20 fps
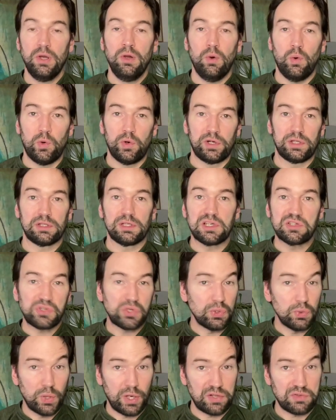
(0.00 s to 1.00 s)
or at least
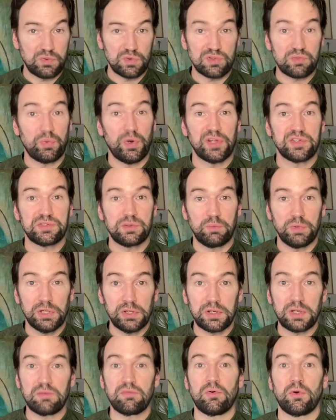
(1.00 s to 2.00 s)
who has
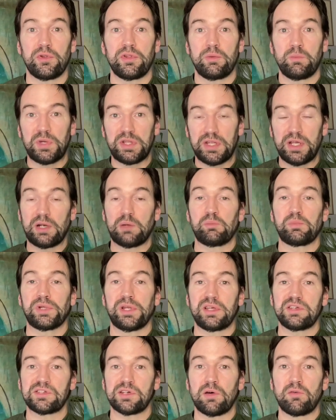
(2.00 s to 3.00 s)
responsibility for them, and then it
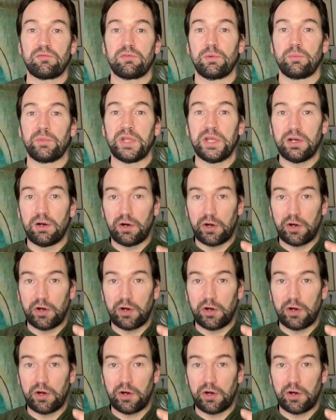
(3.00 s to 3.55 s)
plays out from there.